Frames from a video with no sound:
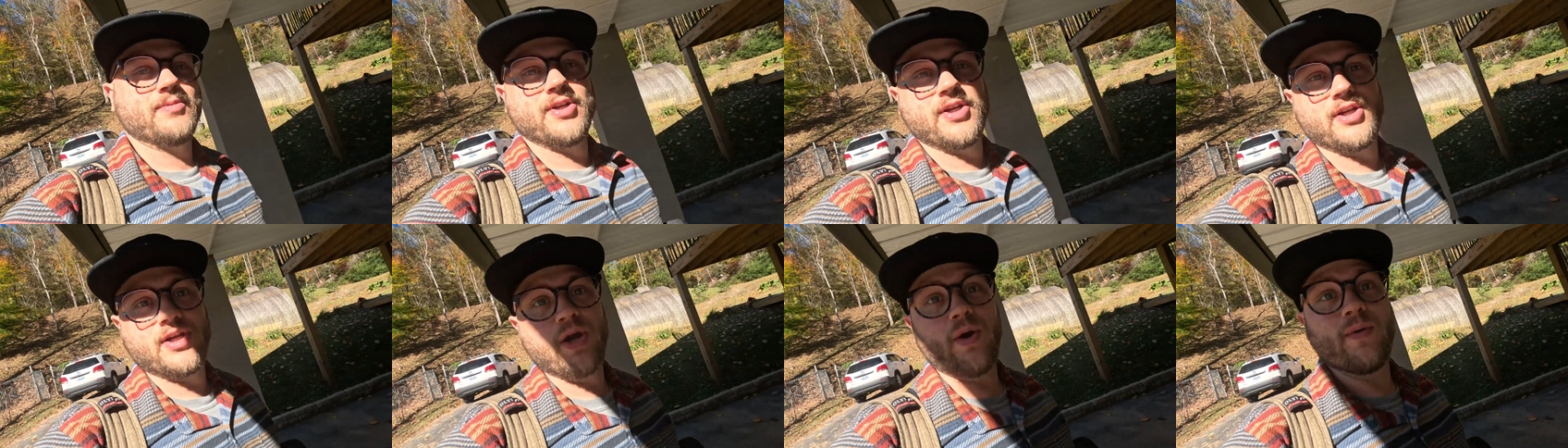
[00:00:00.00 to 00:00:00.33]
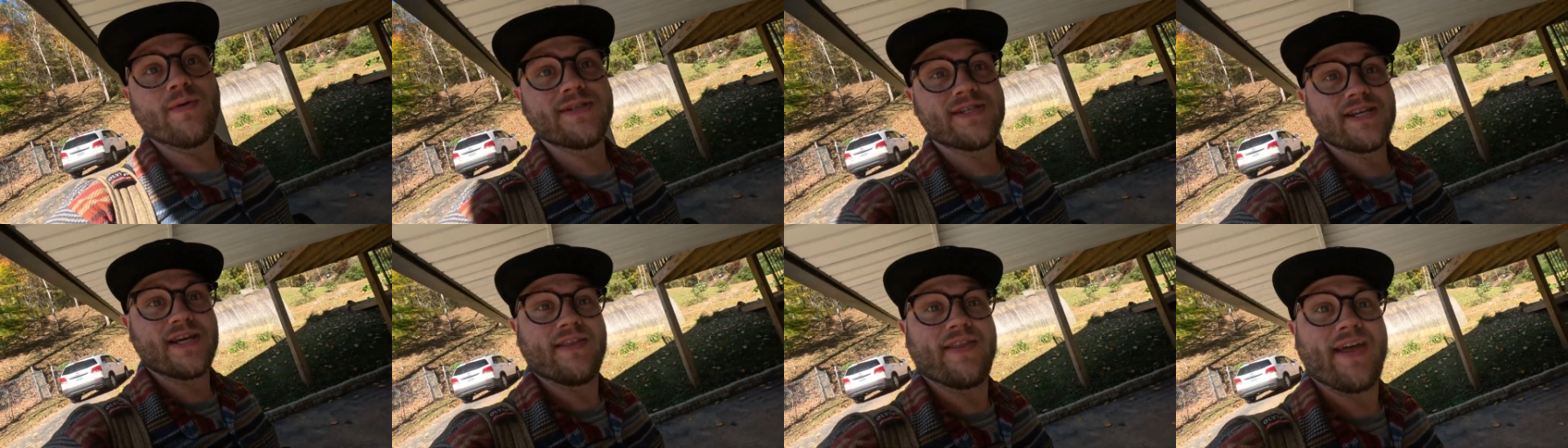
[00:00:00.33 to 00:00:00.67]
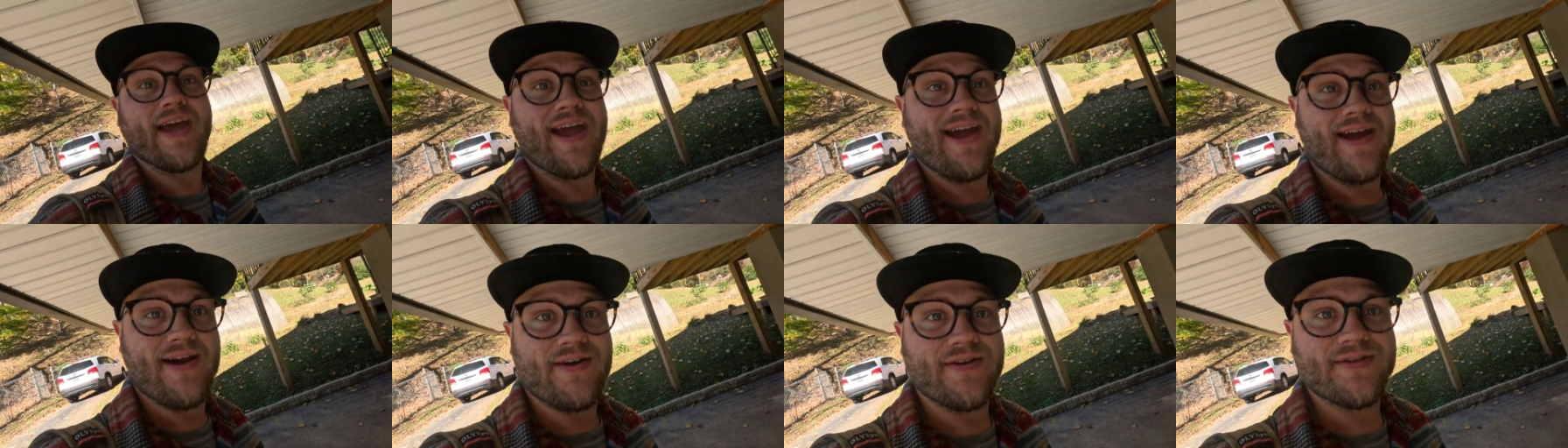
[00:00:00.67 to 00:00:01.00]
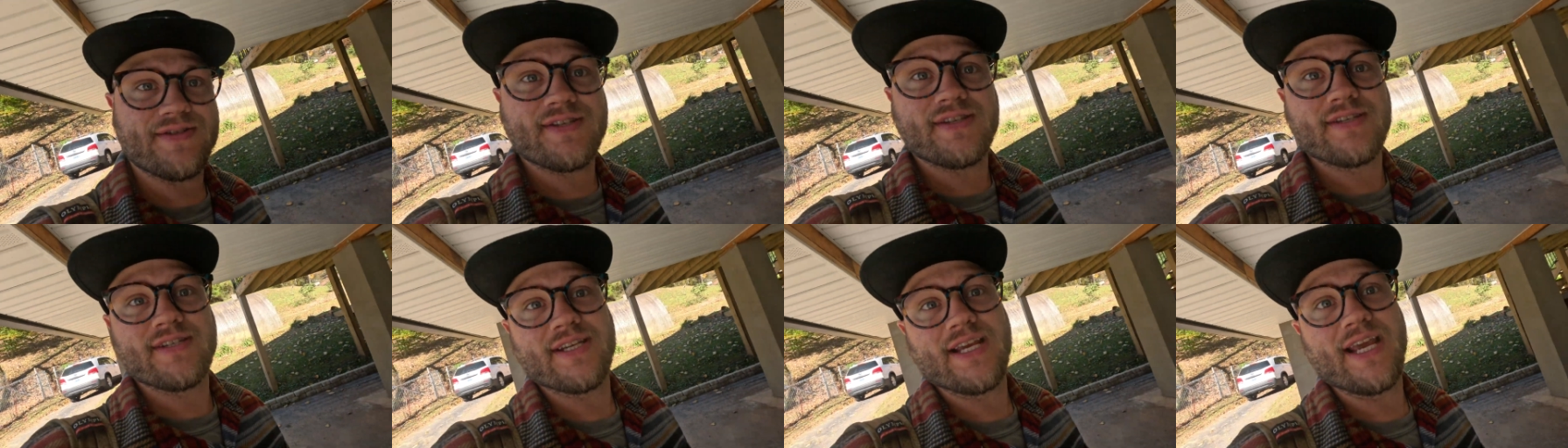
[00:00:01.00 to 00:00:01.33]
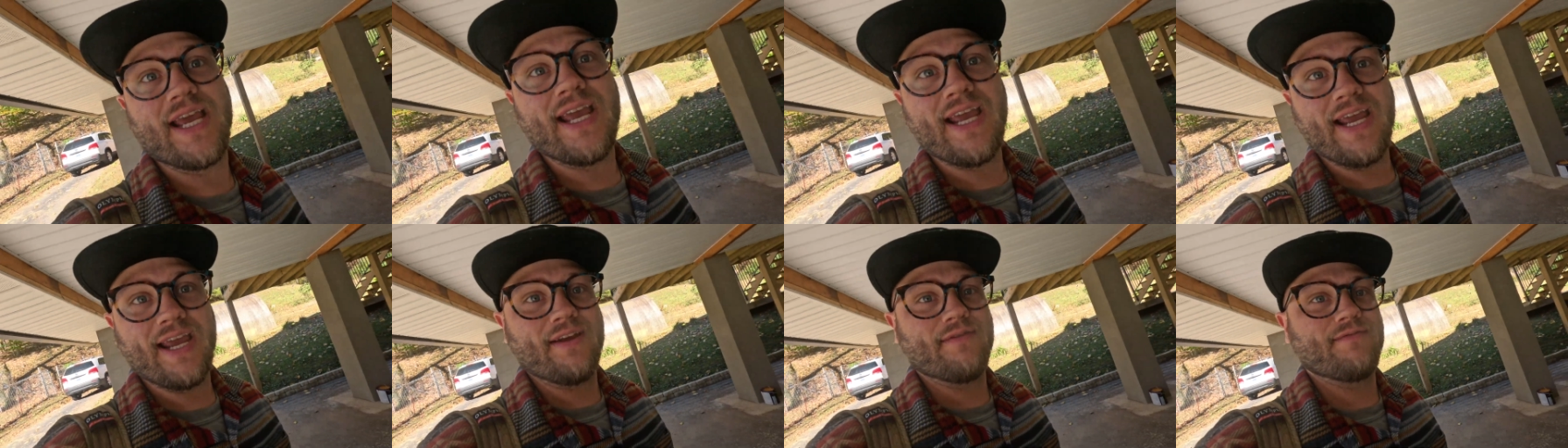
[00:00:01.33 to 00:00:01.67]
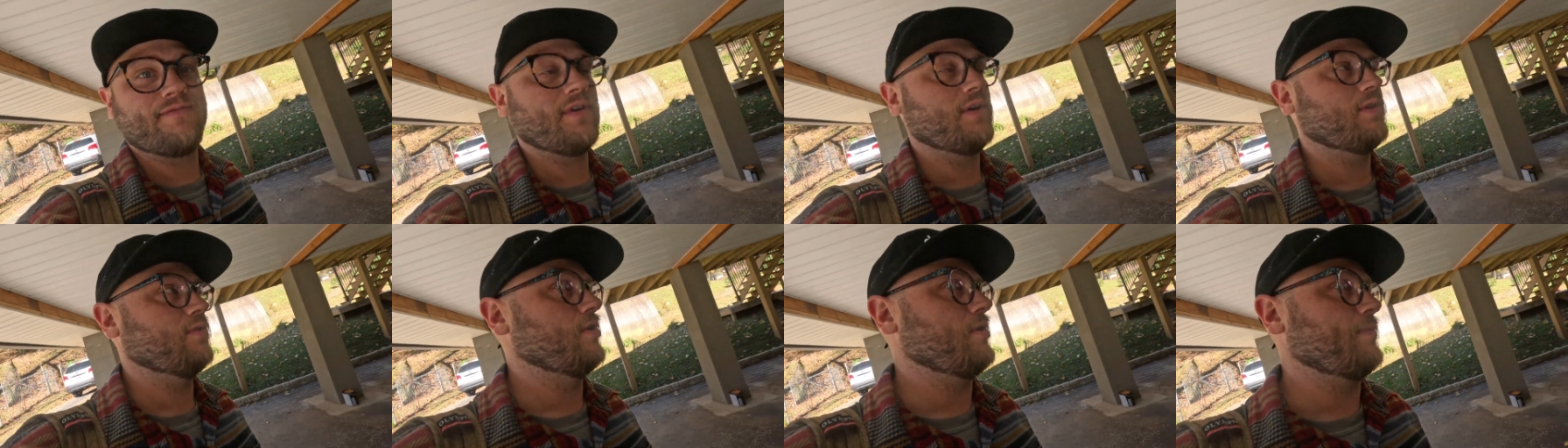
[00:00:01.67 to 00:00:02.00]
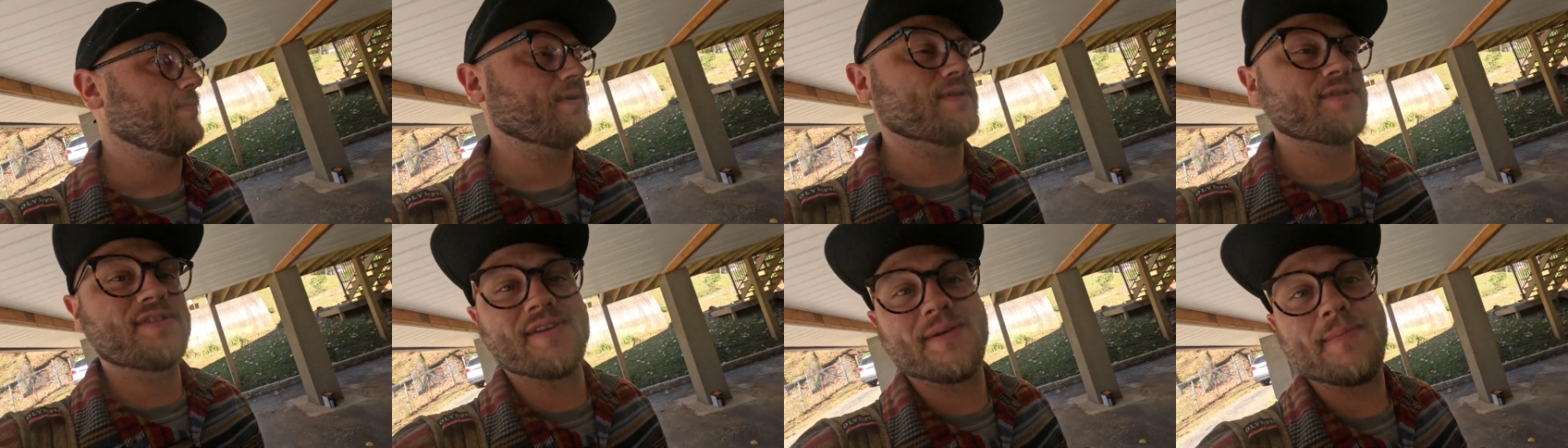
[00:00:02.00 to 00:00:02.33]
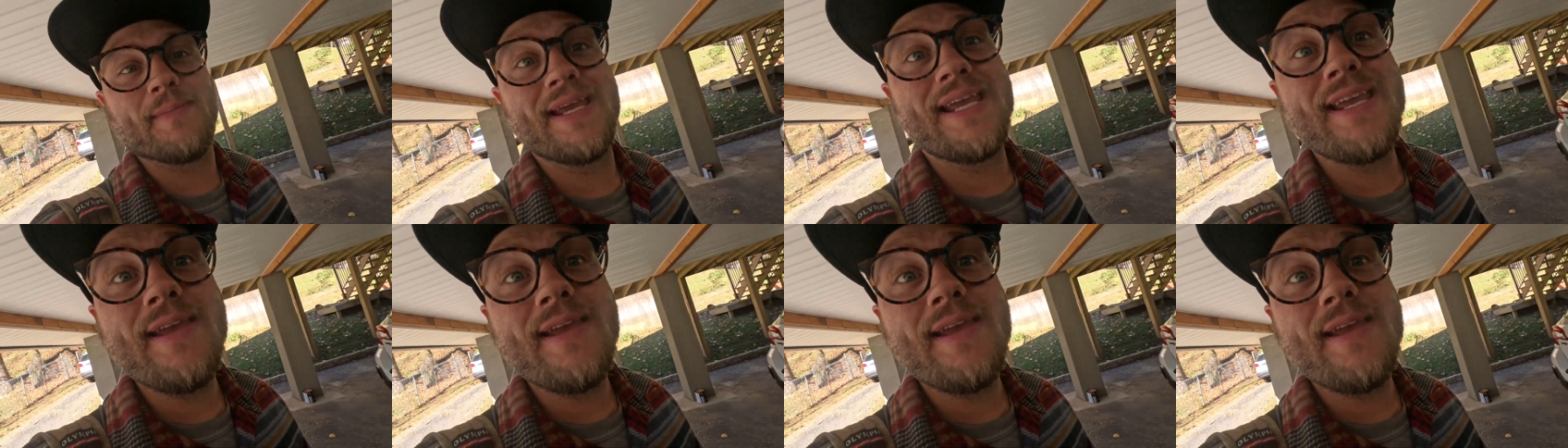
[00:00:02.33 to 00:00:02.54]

I'm gonna go inside the house and follow up on some